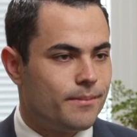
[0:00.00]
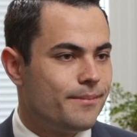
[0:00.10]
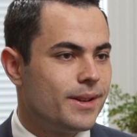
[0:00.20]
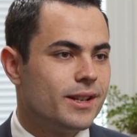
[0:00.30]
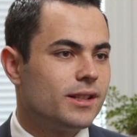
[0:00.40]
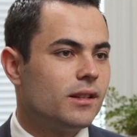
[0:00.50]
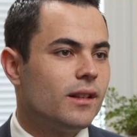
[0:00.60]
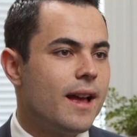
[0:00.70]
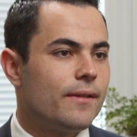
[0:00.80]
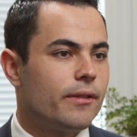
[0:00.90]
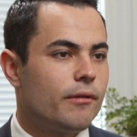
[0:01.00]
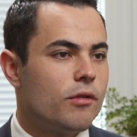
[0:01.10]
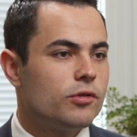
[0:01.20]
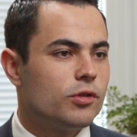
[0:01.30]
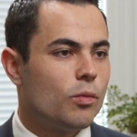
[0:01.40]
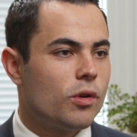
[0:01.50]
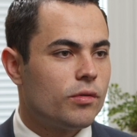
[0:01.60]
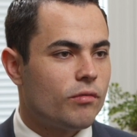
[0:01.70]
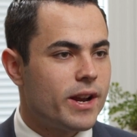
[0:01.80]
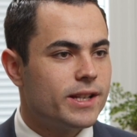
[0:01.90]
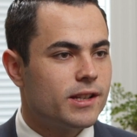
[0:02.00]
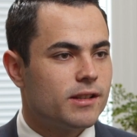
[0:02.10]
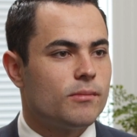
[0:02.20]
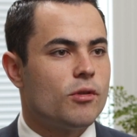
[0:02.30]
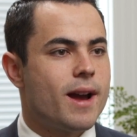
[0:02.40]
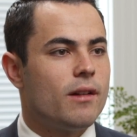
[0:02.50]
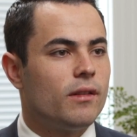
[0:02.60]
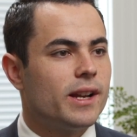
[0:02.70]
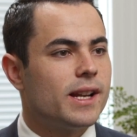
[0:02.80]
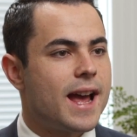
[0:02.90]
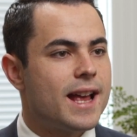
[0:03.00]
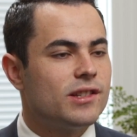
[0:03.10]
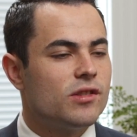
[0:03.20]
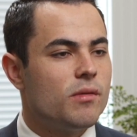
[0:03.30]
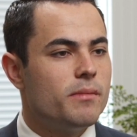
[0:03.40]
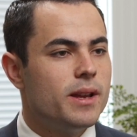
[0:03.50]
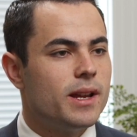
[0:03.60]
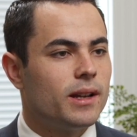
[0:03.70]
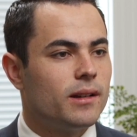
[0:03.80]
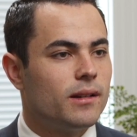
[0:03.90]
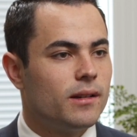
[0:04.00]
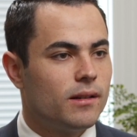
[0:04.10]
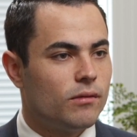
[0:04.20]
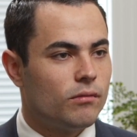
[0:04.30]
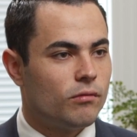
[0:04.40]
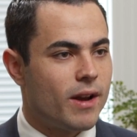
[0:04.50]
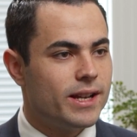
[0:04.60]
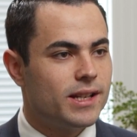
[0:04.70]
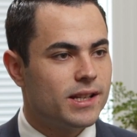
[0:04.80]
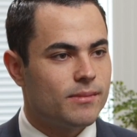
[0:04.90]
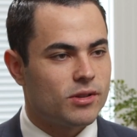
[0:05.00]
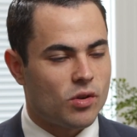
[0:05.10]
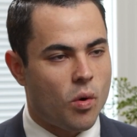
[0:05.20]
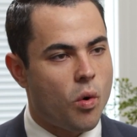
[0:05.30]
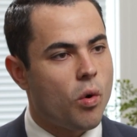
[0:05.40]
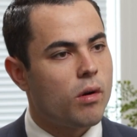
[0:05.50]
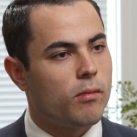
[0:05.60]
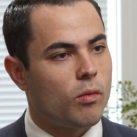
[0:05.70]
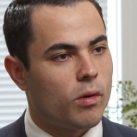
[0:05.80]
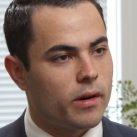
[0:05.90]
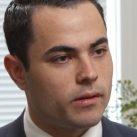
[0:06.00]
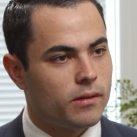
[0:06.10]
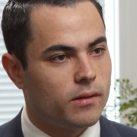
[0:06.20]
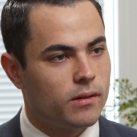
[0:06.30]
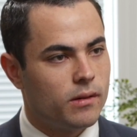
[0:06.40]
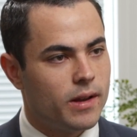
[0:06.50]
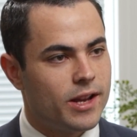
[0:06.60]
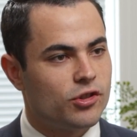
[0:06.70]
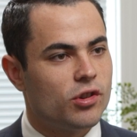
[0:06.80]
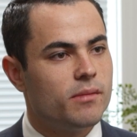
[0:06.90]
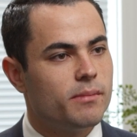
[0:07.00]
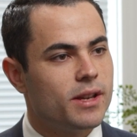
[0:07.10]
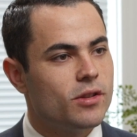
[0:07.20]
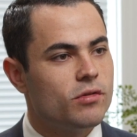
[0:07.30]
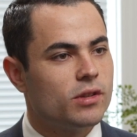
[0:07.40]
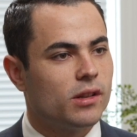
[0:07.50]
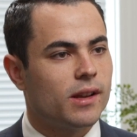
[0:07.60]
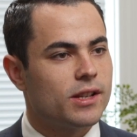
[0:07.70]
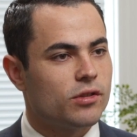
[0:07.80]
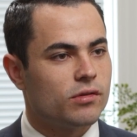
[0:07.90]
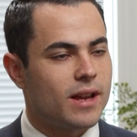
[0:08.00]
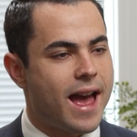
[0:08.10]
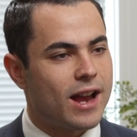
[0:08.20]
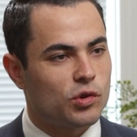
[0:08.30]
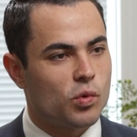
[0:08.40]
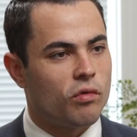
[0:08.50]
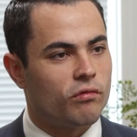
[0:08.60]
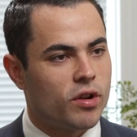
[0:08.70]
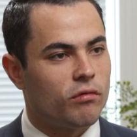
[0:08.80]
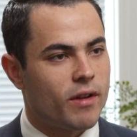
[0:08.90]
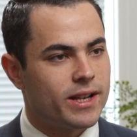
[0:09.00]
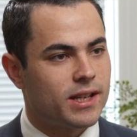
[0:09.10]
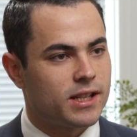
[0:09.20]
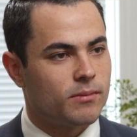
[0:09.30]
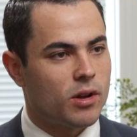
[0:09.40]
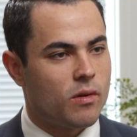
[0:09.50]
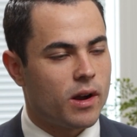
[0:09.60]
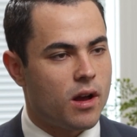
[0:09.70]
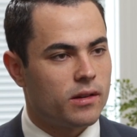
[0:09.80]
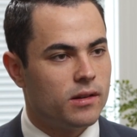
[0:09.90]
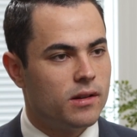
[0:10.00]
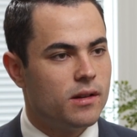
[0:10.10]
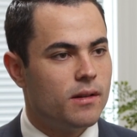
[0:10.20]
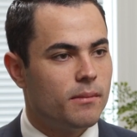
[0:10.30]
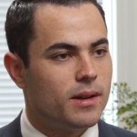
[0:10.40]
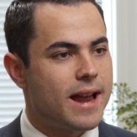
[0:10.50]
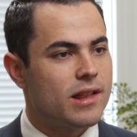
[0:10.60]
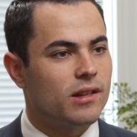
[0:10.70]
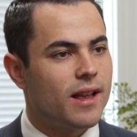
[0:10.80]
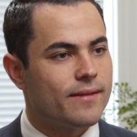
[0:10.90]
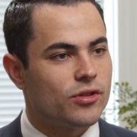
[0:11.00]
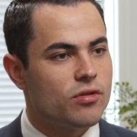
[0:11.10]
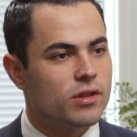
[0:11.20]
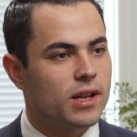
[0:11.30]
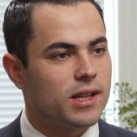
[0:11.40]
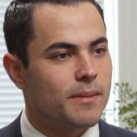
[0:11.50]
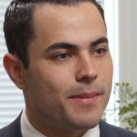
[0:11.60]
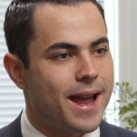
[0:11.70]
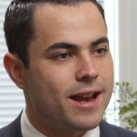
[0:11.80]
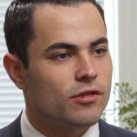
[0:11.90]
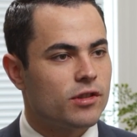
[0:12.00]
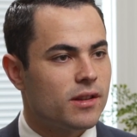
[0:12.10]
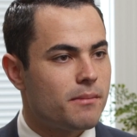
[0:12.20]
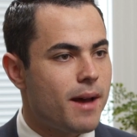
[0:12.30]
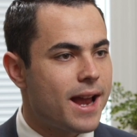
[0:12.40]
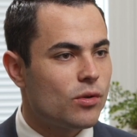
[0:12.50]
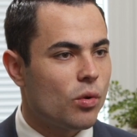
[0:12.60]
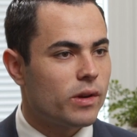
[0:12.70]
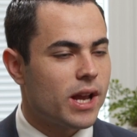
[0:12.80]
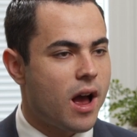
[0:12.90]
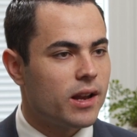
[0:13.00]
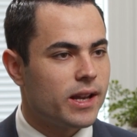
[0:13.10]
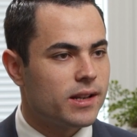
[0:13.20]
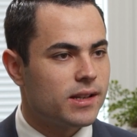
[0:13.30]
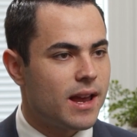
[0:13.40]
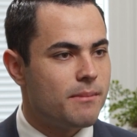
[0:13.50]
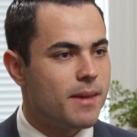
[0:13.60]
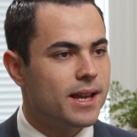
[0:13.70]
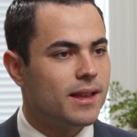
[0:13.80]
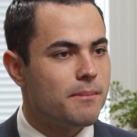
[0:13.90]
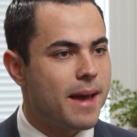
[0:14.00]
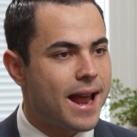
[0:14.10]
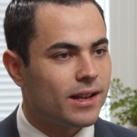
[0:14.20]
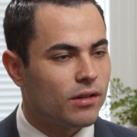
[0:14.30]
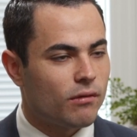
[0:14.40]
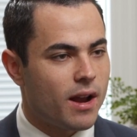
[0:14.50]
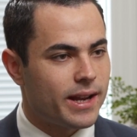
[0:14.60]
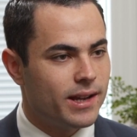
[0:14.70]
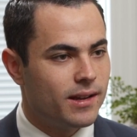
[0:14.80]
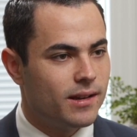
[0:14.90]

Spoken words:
Because the left throws the word racism around like it has no meaning. Racism is a horrible word. It shouldn't be used unless there's actual real racism going on. But now the left's using it to pander to the minority audience and make them mad at the right.